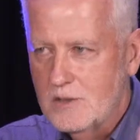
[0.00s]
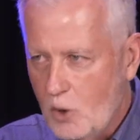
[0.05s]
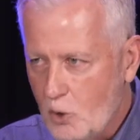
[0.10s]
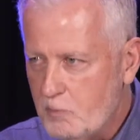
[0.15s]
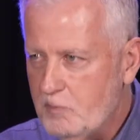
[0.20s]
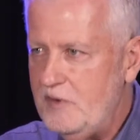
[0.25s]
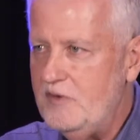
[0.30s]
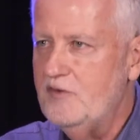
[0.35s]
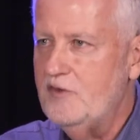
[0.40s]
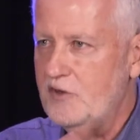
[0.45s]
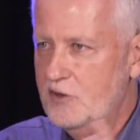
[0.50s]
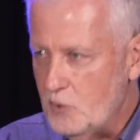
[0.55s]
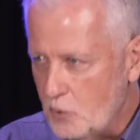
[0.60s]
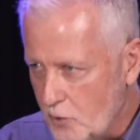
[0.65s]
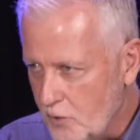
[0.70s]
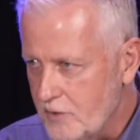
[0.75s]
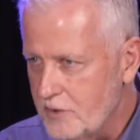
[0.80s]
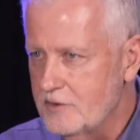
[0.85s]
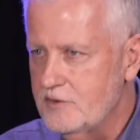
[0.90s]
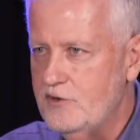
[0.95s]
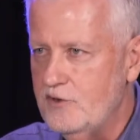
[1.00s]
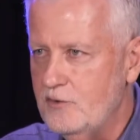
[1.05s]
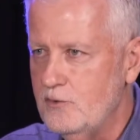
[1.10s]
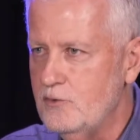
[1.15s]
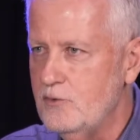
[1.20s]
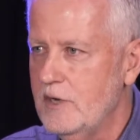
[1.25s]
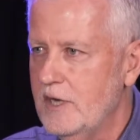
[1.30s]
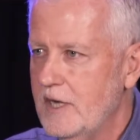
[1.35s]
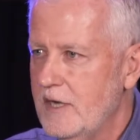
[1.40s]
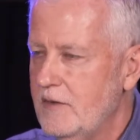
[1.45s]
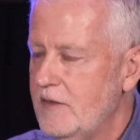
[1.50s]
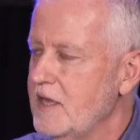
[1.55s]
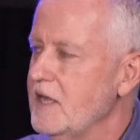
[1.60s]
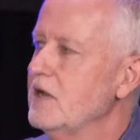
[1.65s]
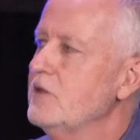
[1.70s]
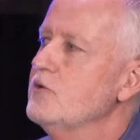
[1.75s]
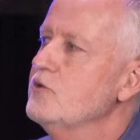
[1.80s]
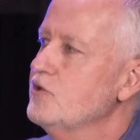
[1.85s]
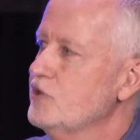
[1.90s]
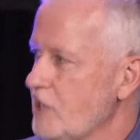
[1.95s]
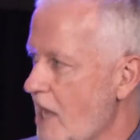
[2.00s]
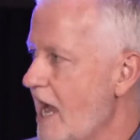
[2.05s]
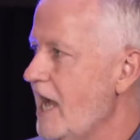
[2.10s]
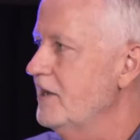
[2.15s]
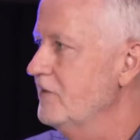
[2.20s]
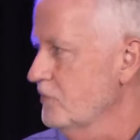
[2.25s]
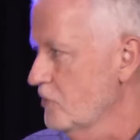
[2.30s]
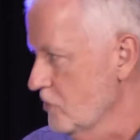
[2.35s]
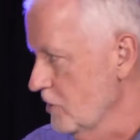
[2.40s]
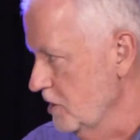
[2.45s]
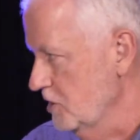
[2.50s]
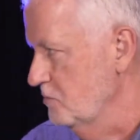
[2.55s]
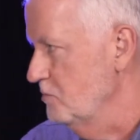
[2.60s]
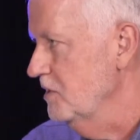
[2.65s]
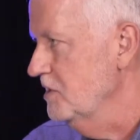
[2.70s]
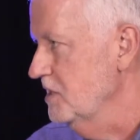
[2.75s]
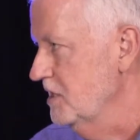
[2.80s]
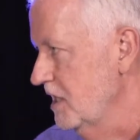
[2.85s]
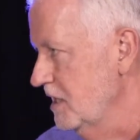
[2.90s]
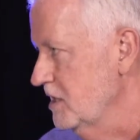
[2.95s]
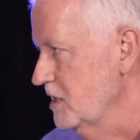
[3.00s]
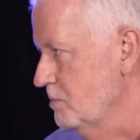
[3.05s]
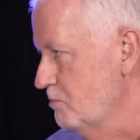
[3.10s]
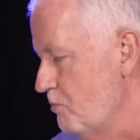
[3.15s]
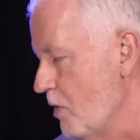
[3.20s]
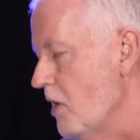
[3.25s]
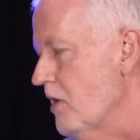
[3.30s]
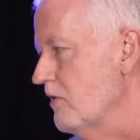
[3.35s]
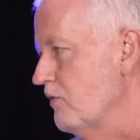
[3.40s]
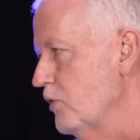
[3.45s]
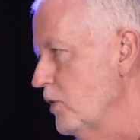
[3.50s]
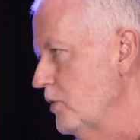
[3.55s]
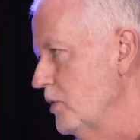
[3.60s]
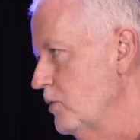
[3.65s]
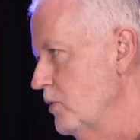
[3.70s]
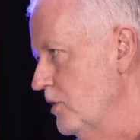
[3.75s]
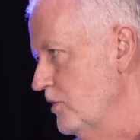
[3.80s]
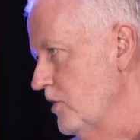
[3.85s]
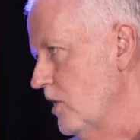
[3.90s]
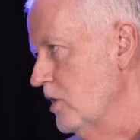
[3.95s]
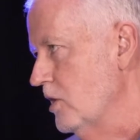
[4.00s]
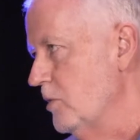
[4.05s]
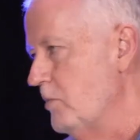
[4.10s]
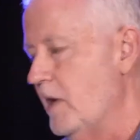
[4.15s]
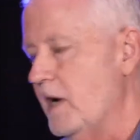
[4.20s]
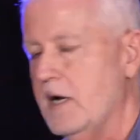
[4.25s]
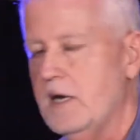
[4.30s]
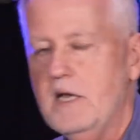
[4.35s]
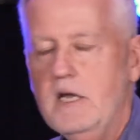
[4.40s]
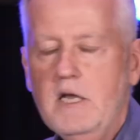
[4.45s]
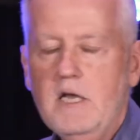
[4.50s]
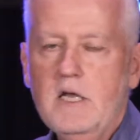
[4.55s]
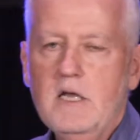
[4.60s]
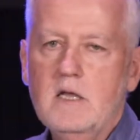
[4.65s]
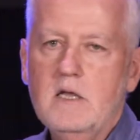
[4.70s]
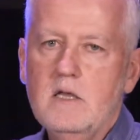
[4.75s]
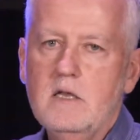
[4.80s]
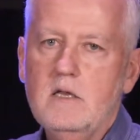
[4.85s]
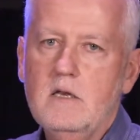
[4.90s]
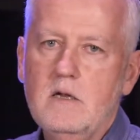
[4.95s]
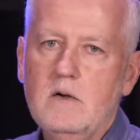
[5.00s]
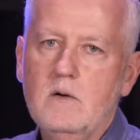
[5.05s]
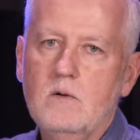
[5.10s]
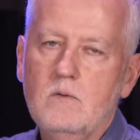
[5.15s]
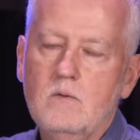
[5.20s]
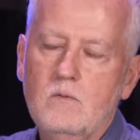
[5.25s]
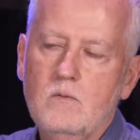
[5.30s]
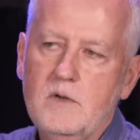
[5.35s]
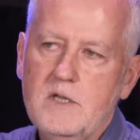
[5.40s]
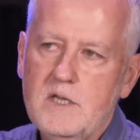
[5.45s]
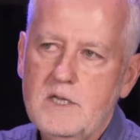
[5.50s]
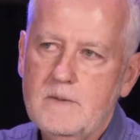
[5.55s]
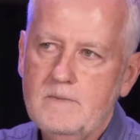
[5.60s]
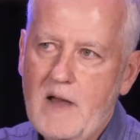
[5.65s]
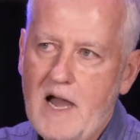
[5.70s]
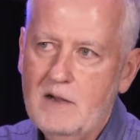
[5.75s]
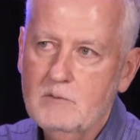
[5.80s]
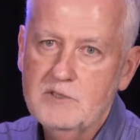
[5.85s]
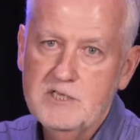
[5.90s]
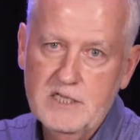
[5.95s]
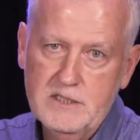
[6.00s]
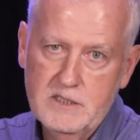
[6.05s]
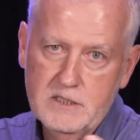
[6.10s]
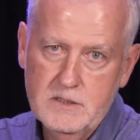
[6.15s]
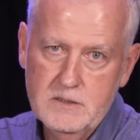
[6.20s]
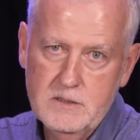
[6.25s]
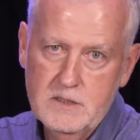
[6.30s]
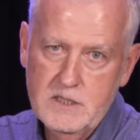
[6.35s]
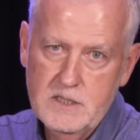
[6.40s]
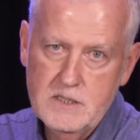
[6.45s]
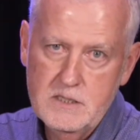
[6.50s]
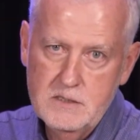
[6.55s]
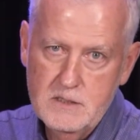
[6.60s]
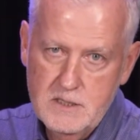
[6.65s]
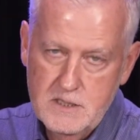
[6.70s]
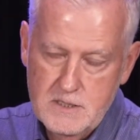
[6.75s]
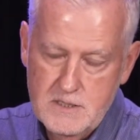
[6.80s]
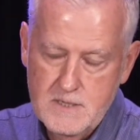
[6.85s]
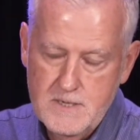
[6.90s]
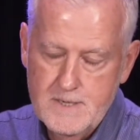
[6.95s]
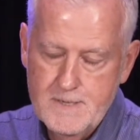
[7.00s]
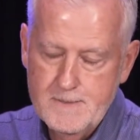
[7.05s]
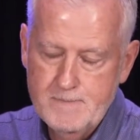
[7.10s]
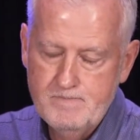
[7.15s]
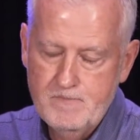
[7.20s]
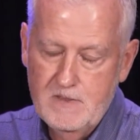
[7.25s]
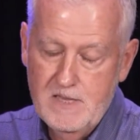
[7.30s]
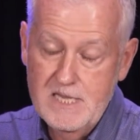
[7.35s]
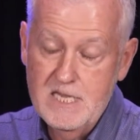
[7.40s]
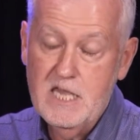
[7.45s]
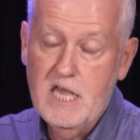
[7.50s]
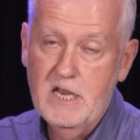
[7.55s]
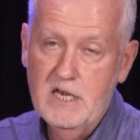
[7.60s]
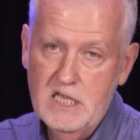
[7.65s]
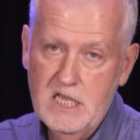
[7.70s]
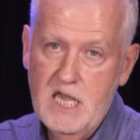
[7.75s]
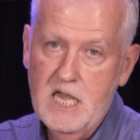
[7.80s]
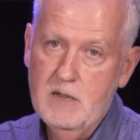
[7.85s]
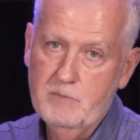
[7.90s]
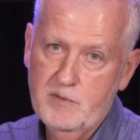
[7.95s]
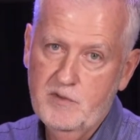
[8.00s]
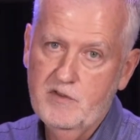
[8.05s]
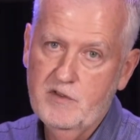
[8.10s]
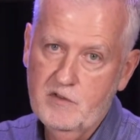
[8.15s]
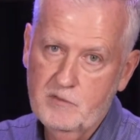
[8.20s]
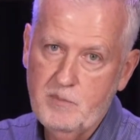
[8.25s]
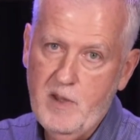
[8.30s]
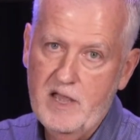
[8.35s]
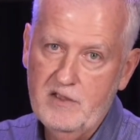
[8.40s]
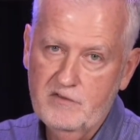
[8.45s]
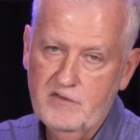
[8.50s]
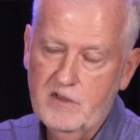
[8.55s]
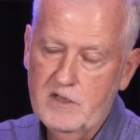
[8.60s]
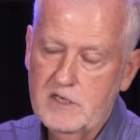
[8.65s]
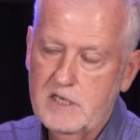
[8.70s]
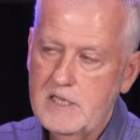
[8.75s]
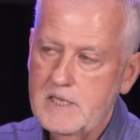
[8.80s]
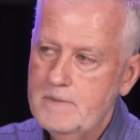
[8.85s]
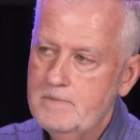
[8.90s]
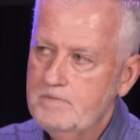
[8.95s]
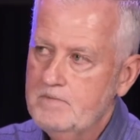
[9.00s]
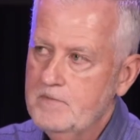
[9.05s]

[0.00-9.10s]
opens the door to the other side of Christmas, and that's part of what we want to talk about. I was at the Lake County campus this past Sunday,